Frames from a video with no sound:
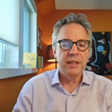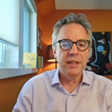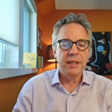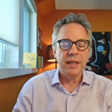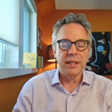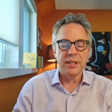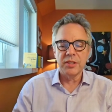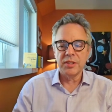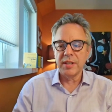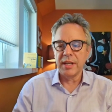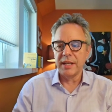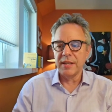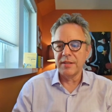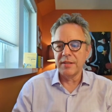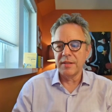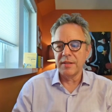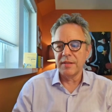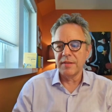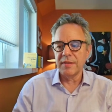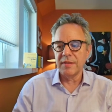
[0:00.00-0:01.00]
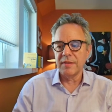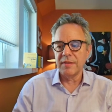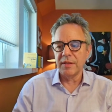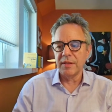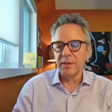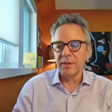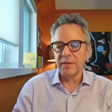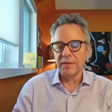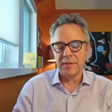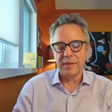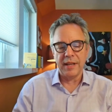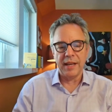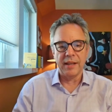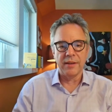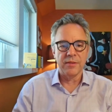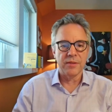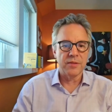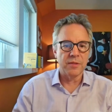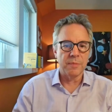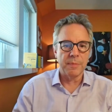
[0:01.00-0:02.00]
and changes to the
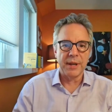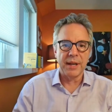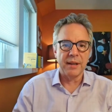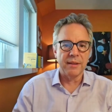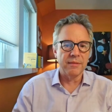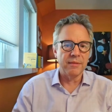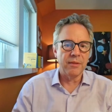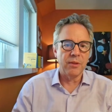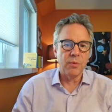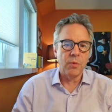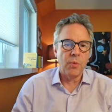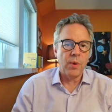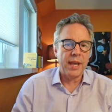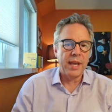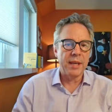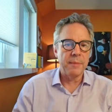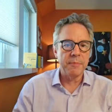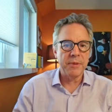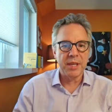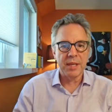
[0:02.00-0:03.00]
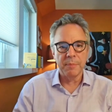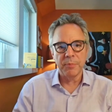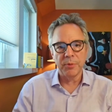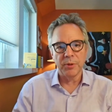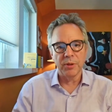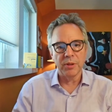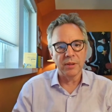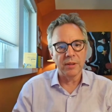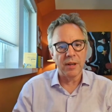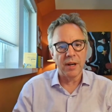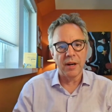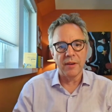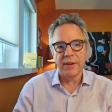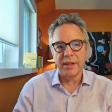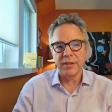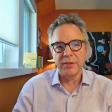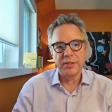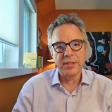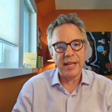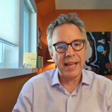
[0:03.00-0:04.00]
standards about the way people are
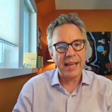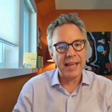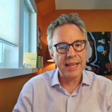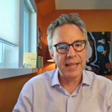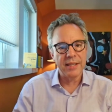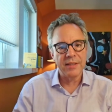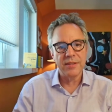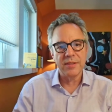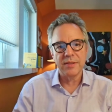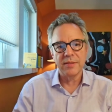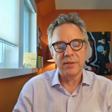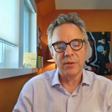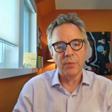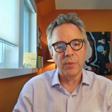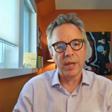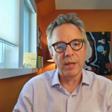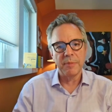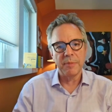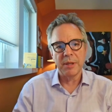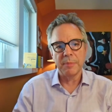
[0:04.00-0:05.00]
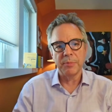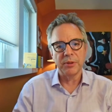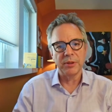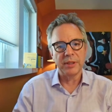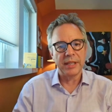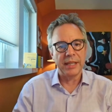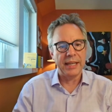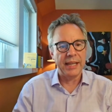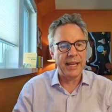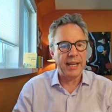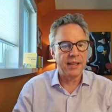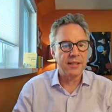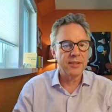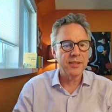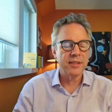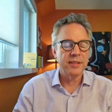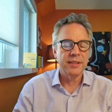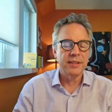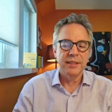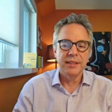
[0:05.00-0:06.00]
entertained, the way people
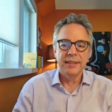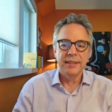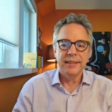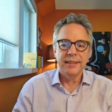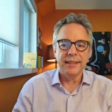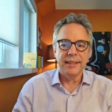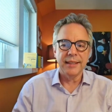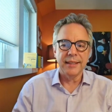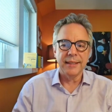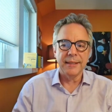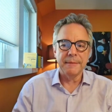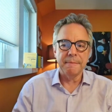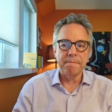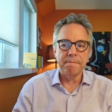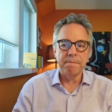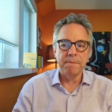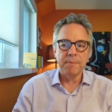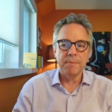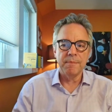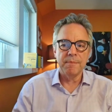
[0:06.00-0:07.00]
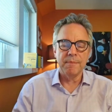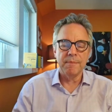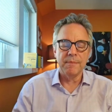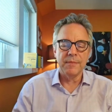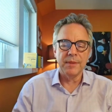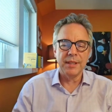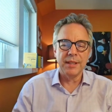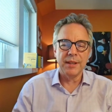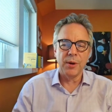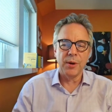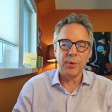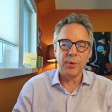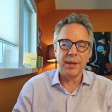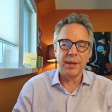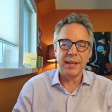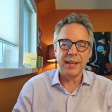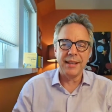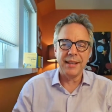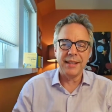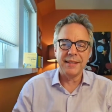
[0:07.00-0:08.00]
connect. Um, you know,
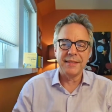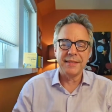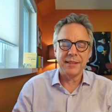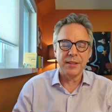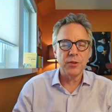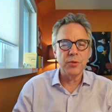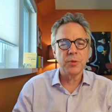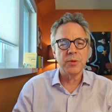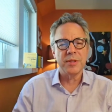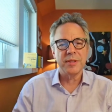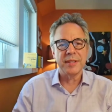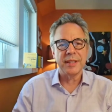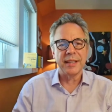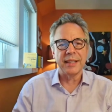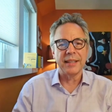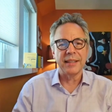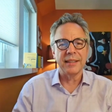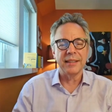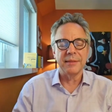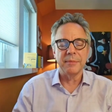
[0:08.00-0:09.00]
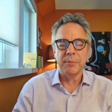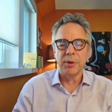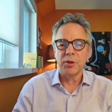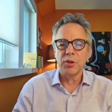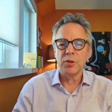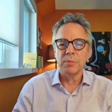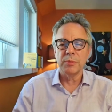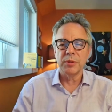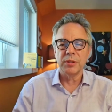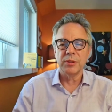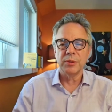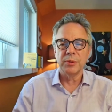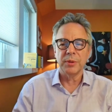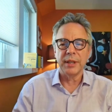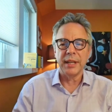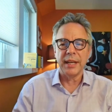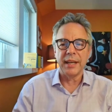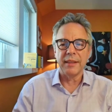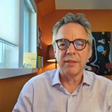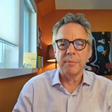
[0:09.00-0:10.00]
it, it's interesting. Marshall McLuhan
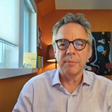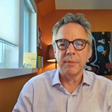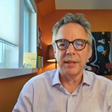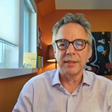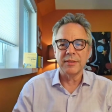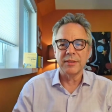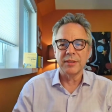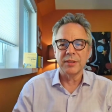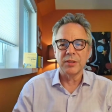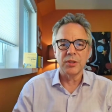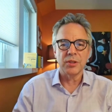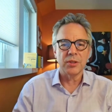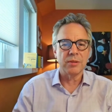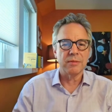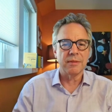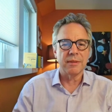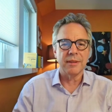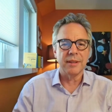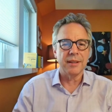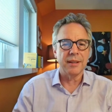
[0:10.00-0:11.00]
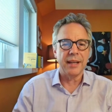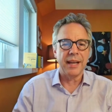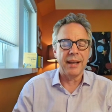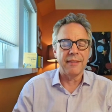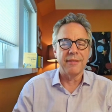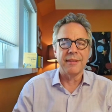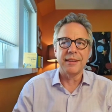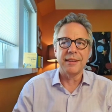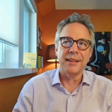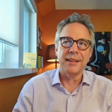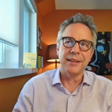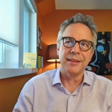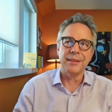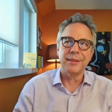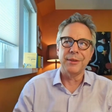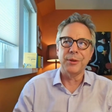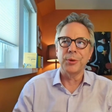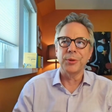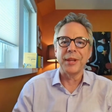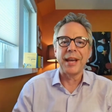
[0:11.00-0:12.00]
had the message, had the uh,
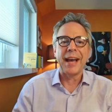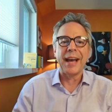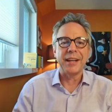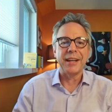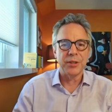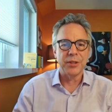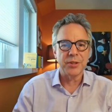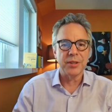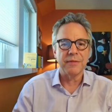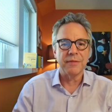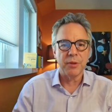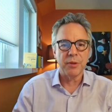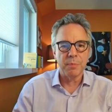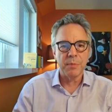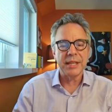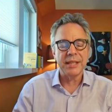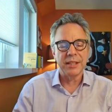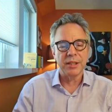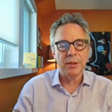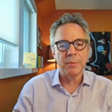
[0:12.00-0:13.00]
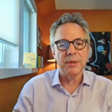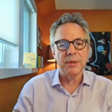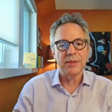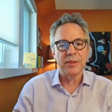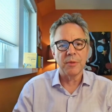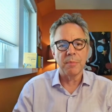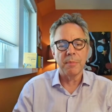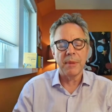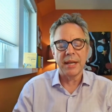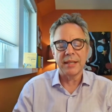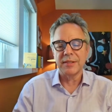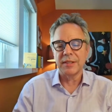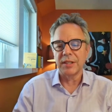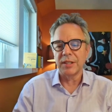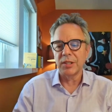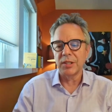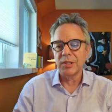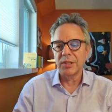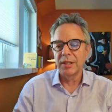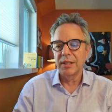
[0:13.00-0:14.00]
the old adage of the medium is the
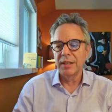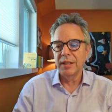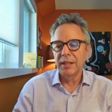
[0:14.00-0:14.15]
message,